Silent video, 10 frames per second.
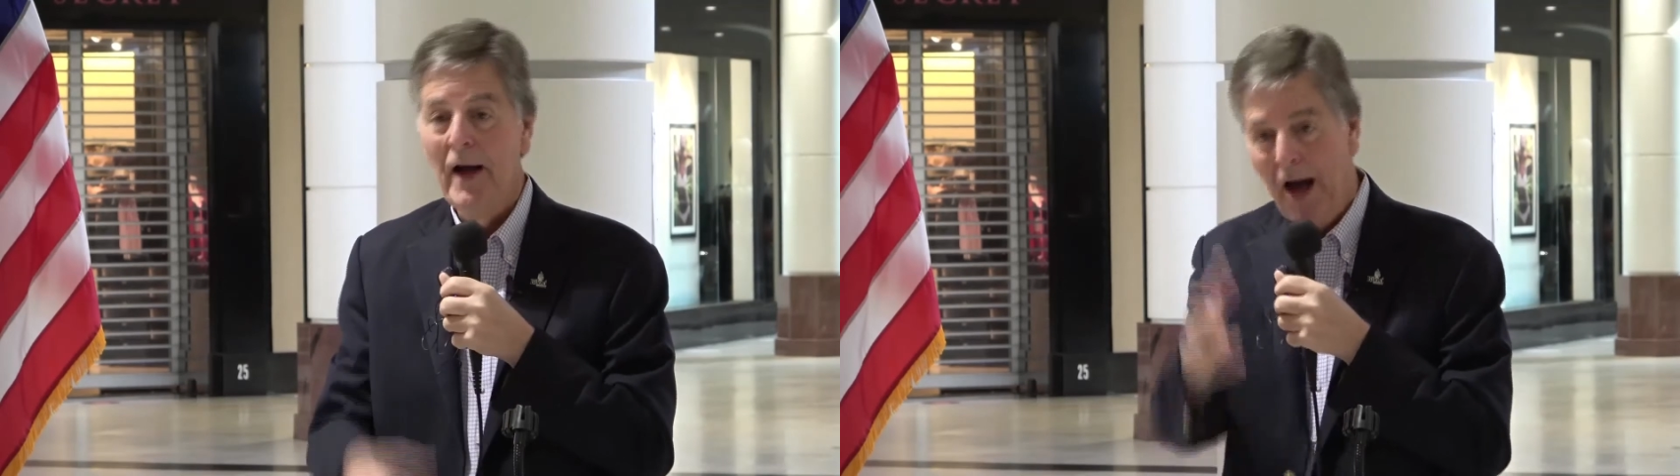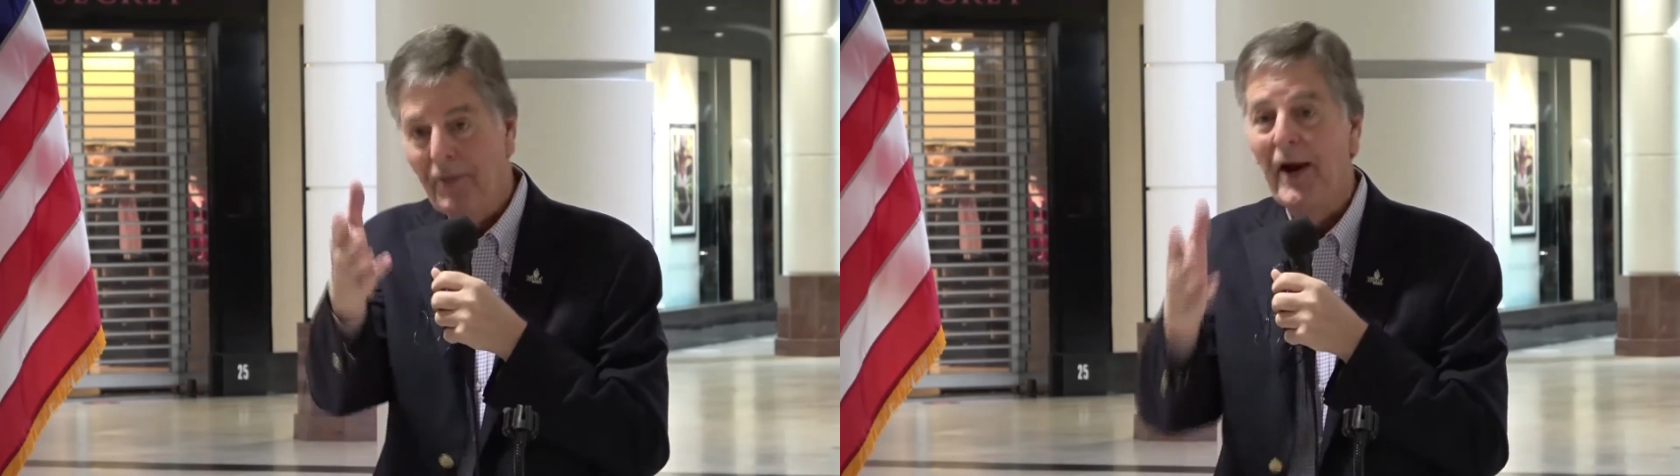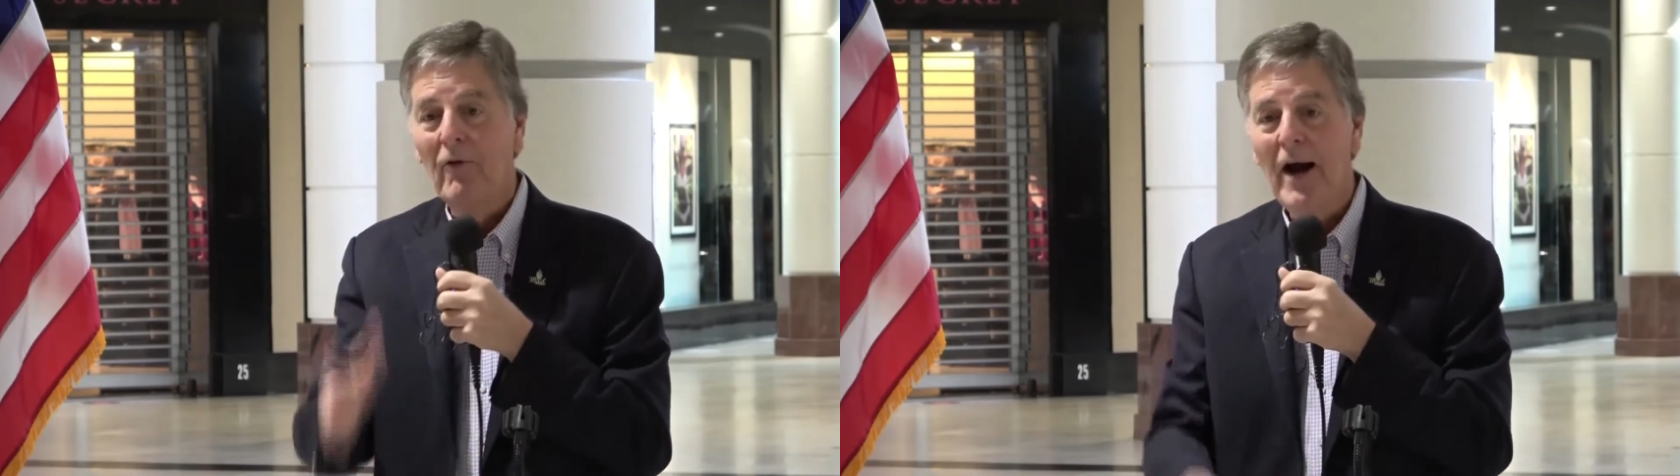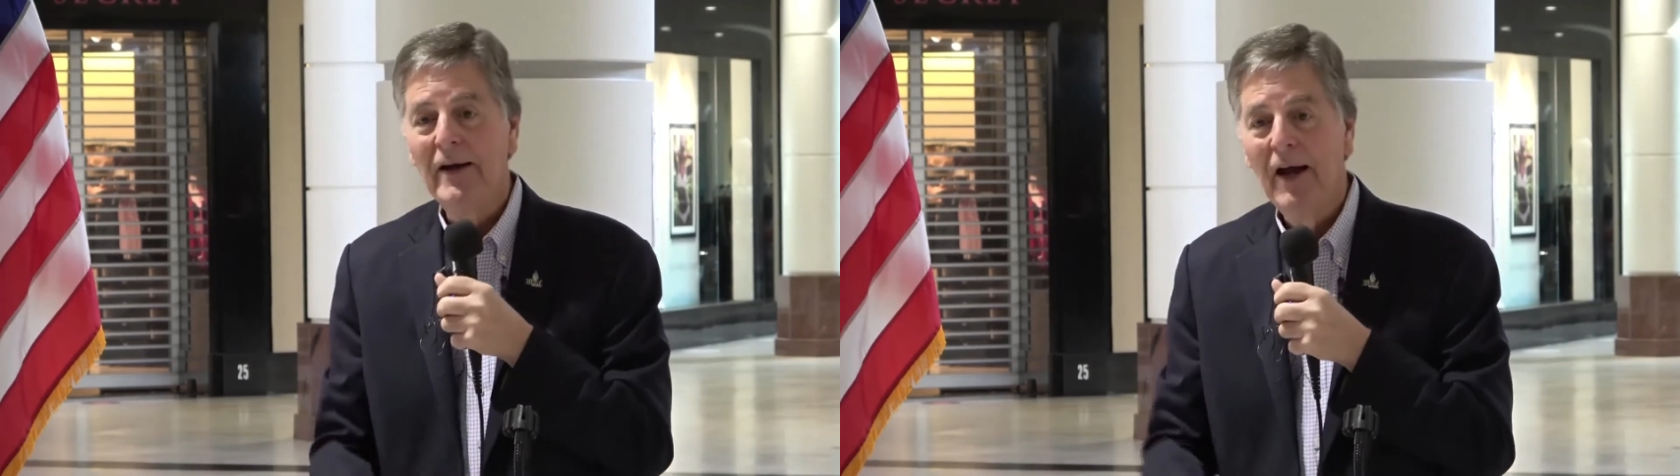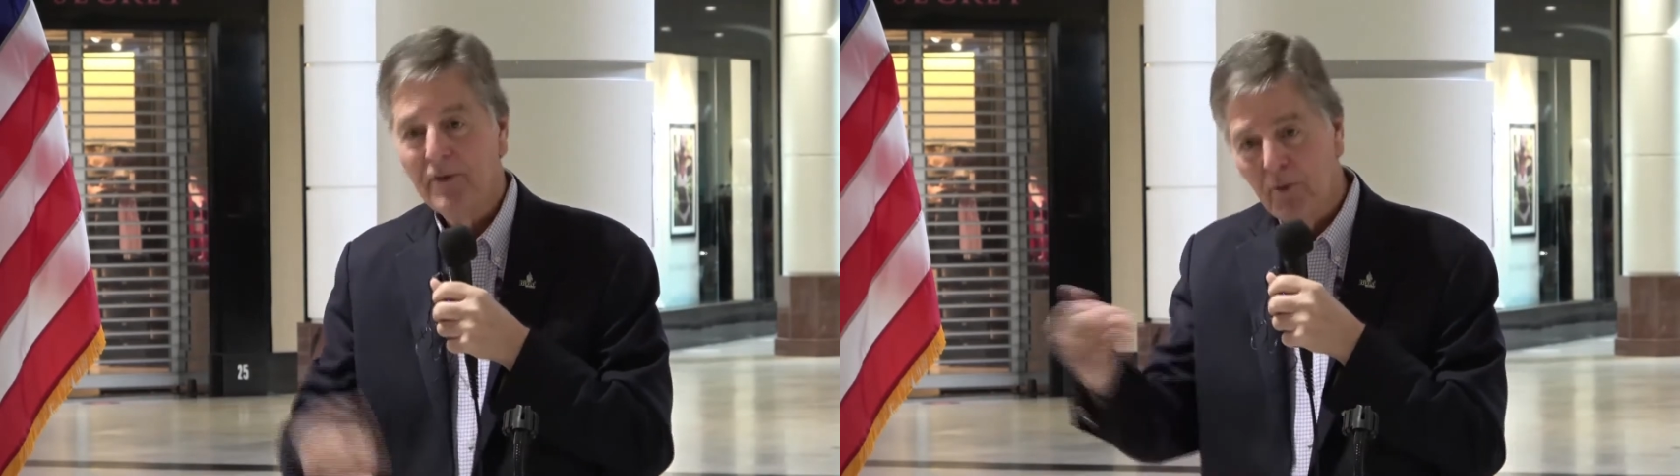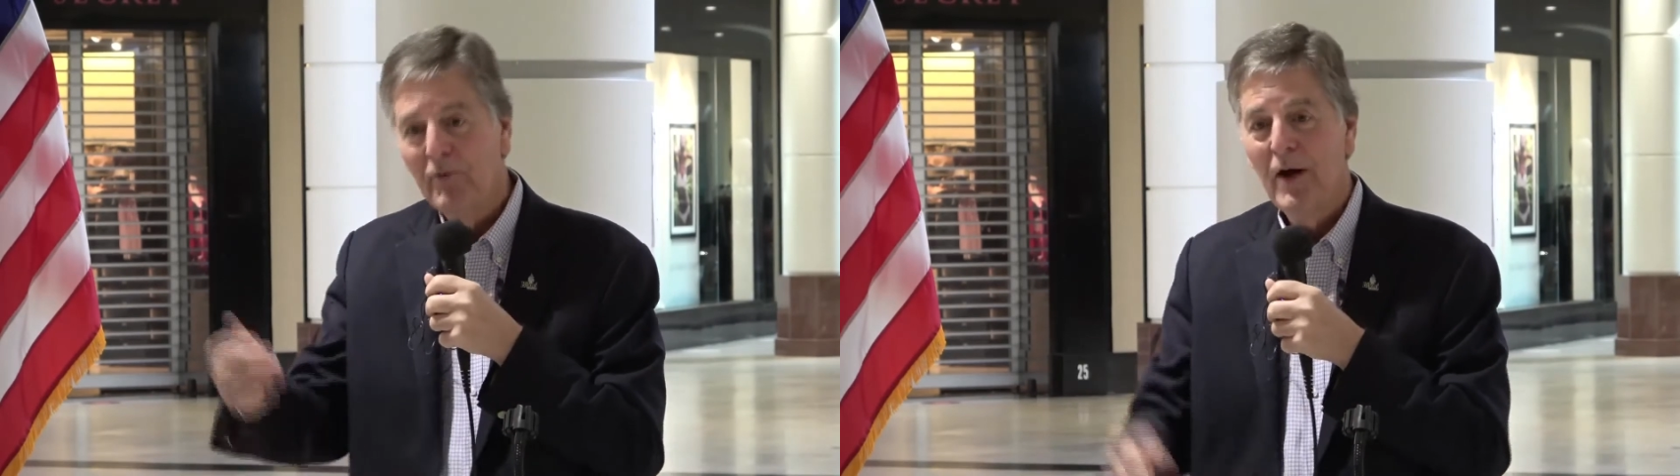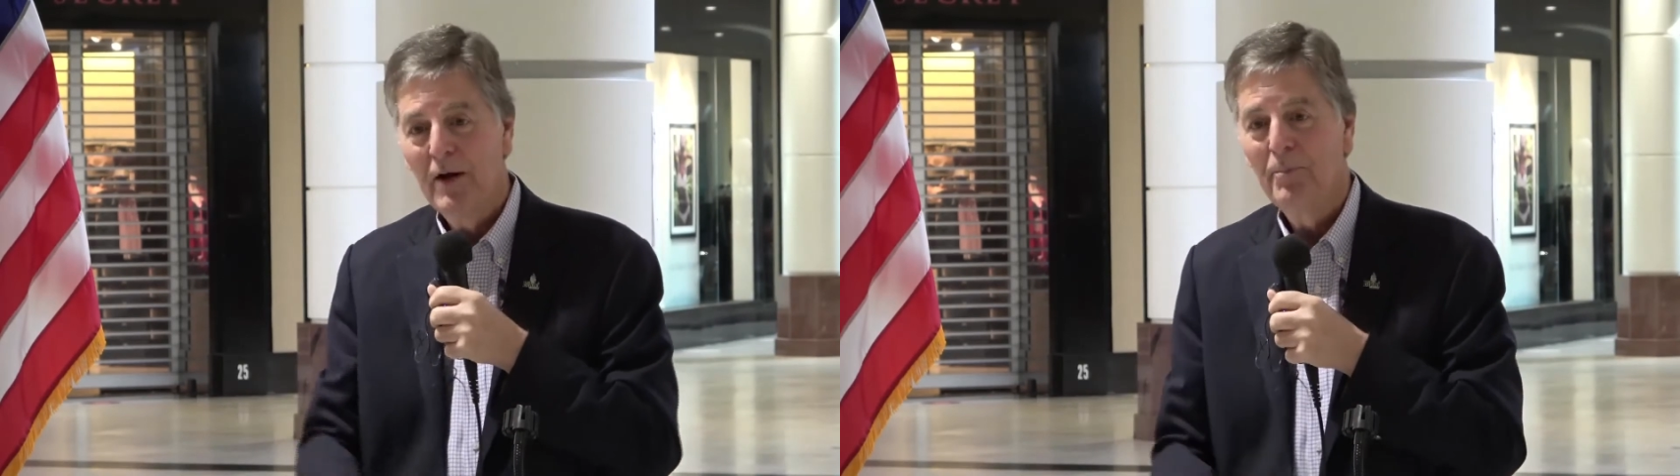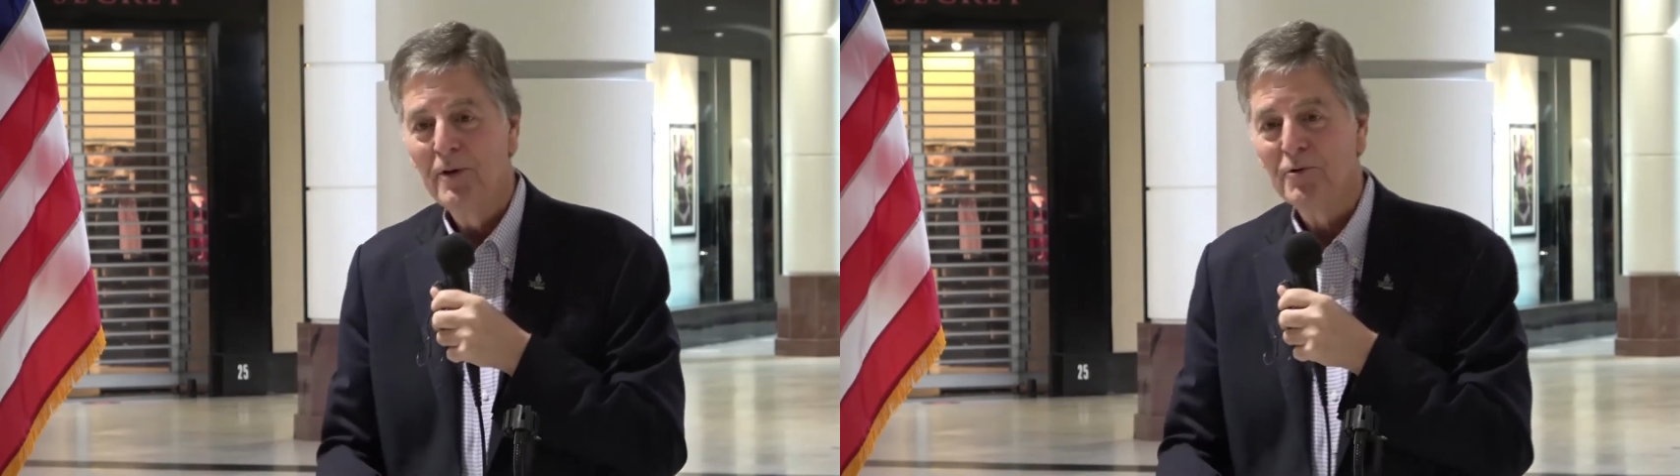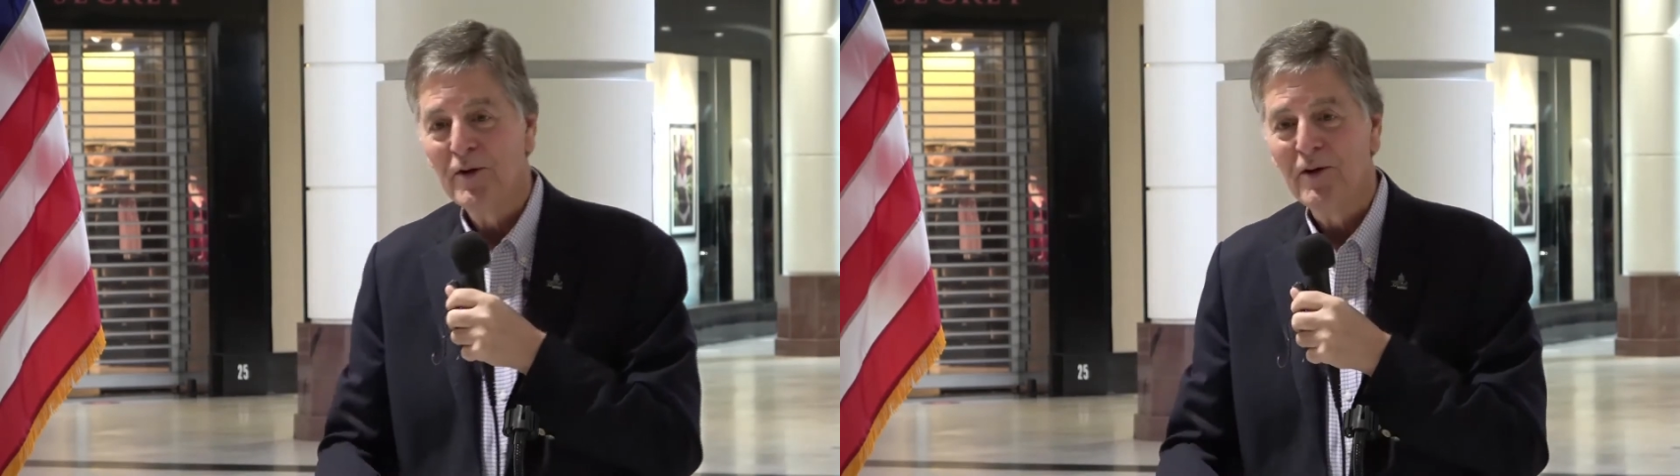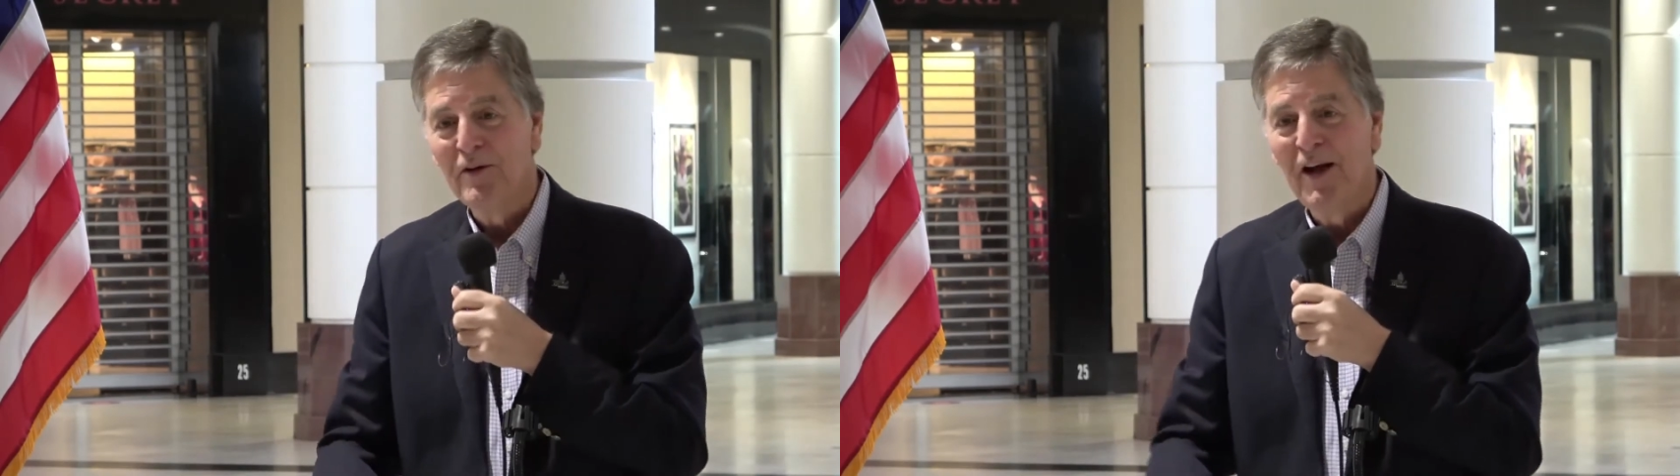I think right now, we're ready to pull the
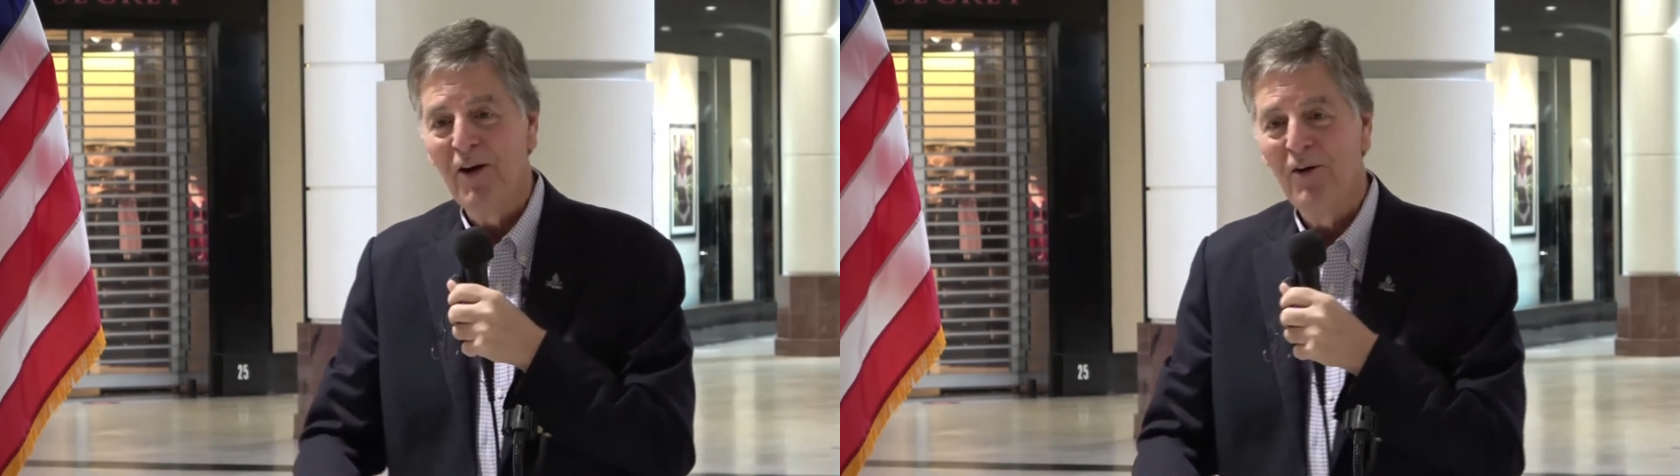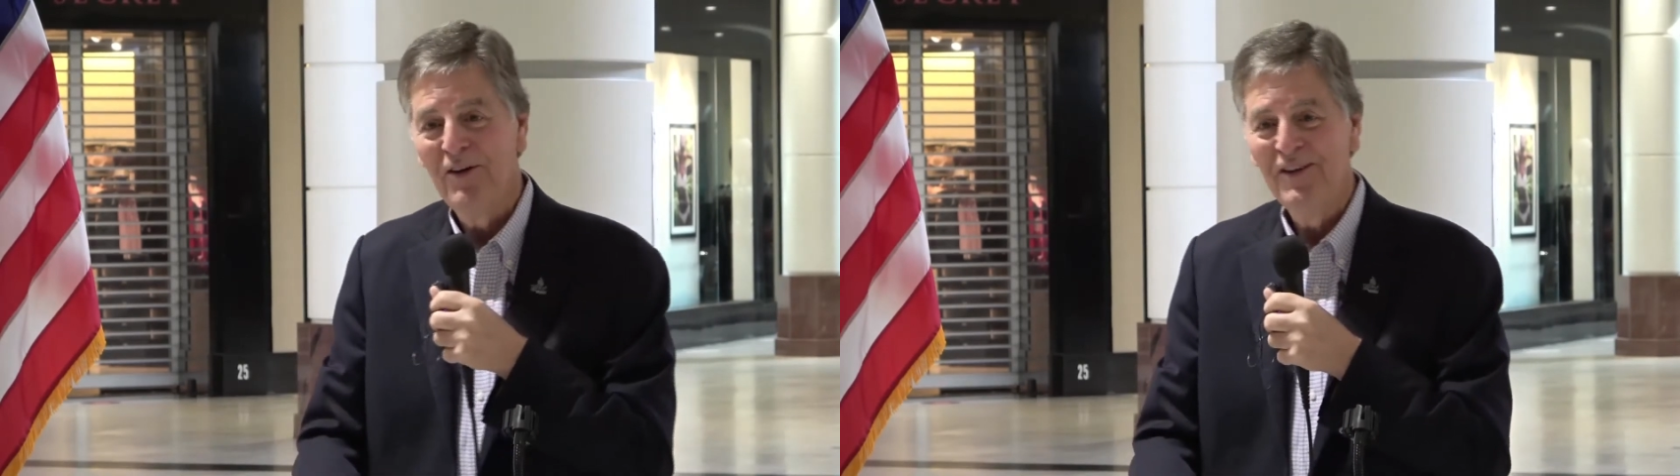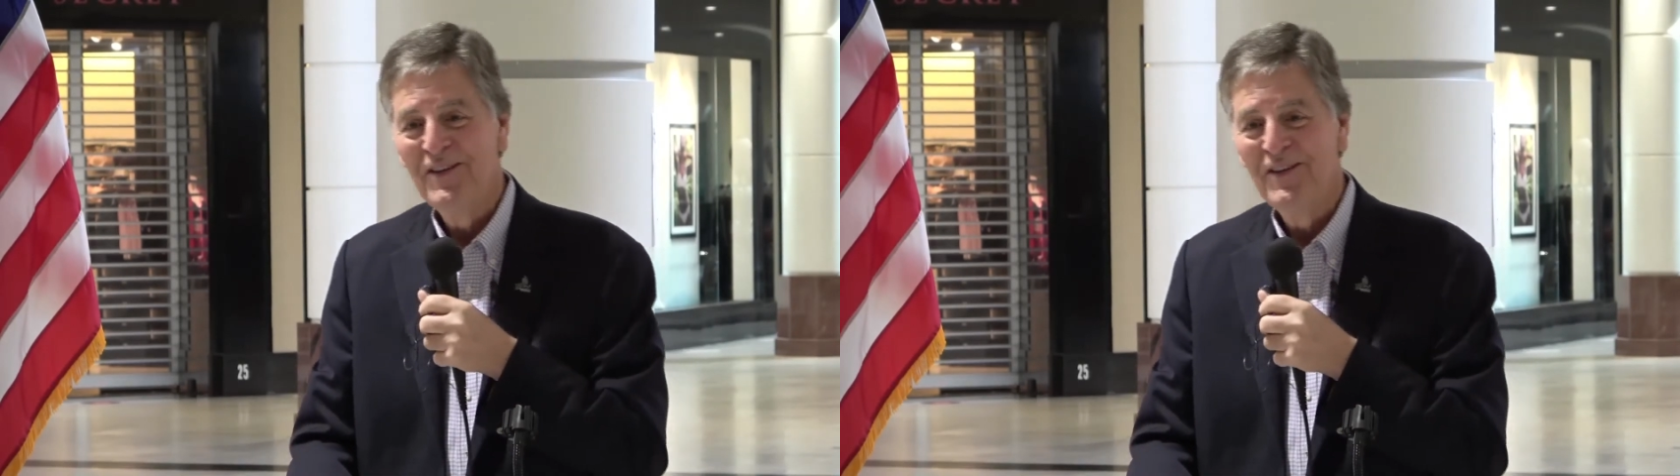trigger on that, only.